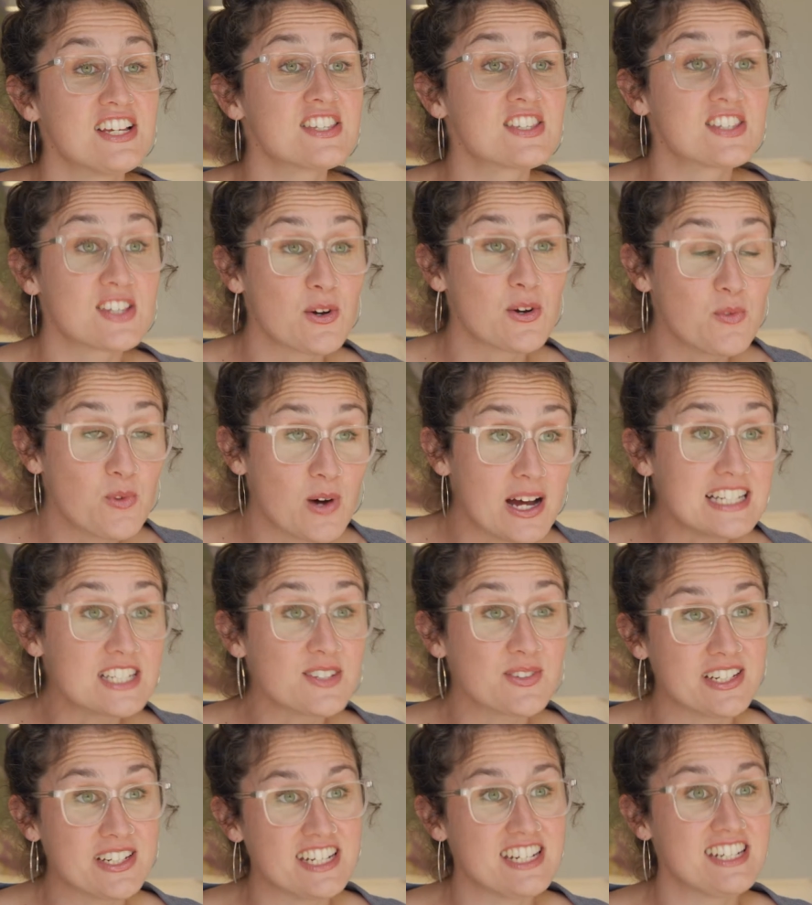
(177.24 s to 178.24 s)
So what do
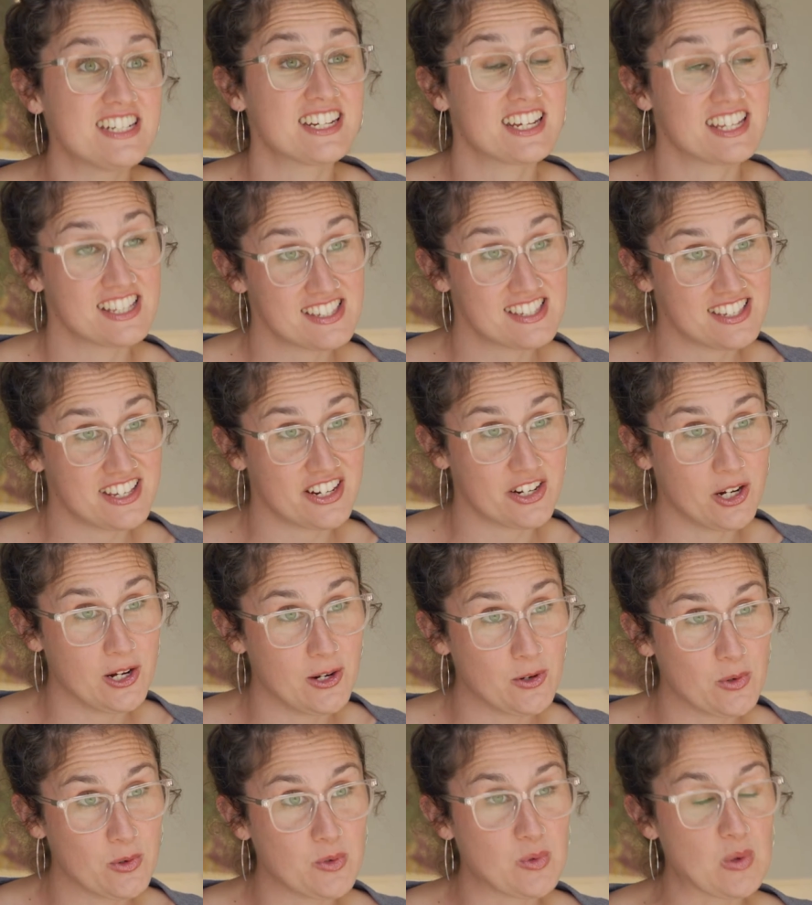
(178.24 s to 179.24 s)
we need to consider
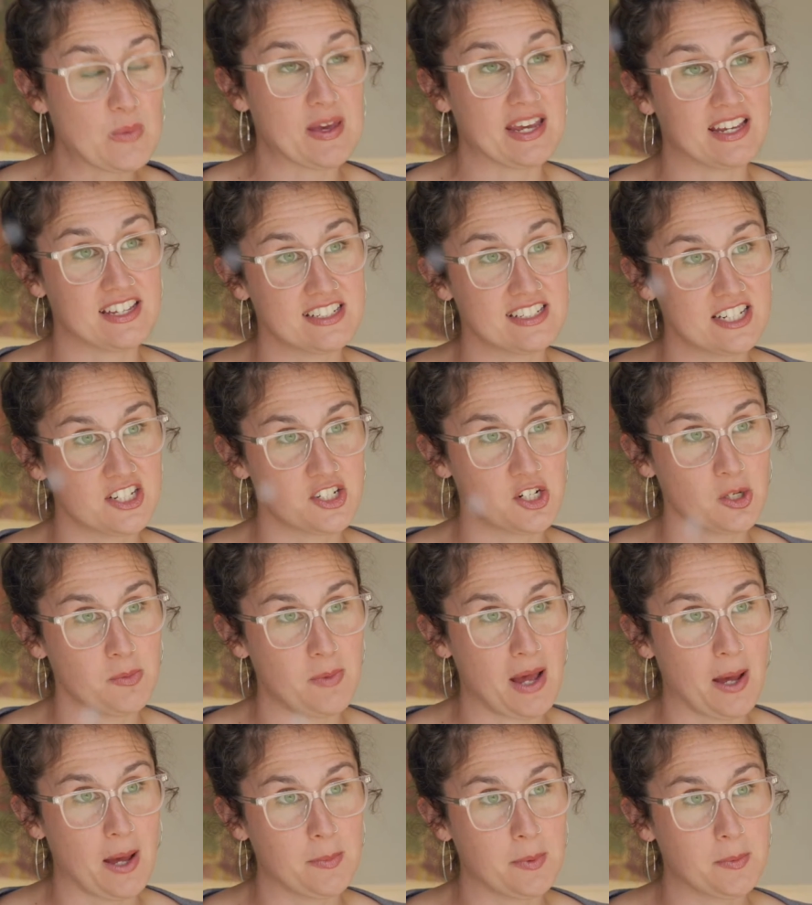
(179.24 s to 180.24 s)
when we make a digital
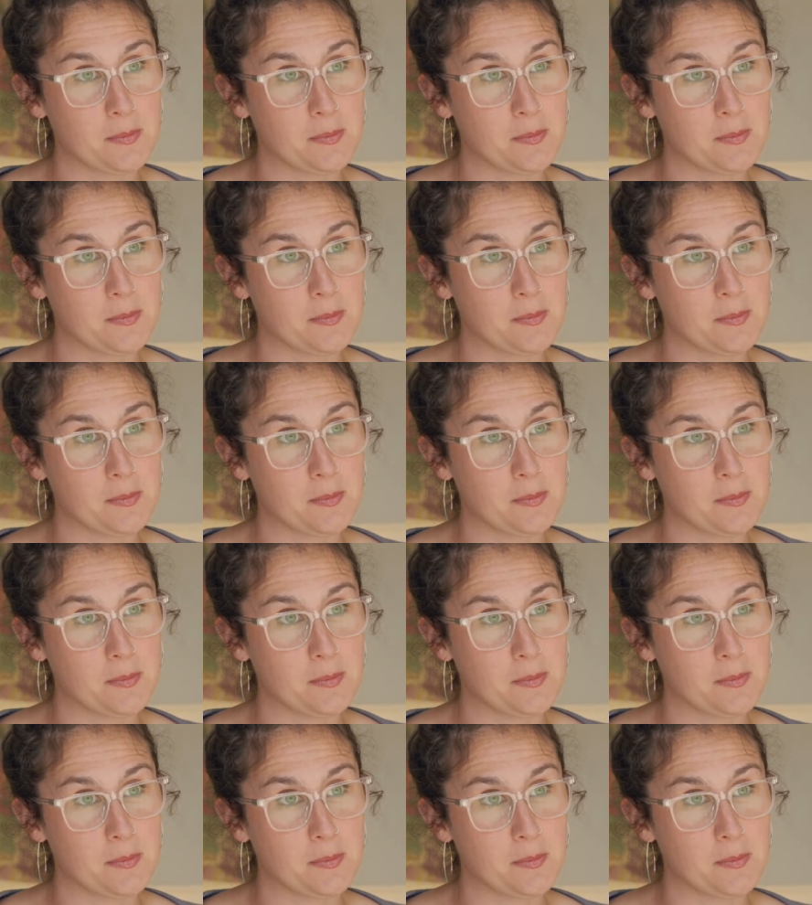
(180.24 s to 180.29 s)
map?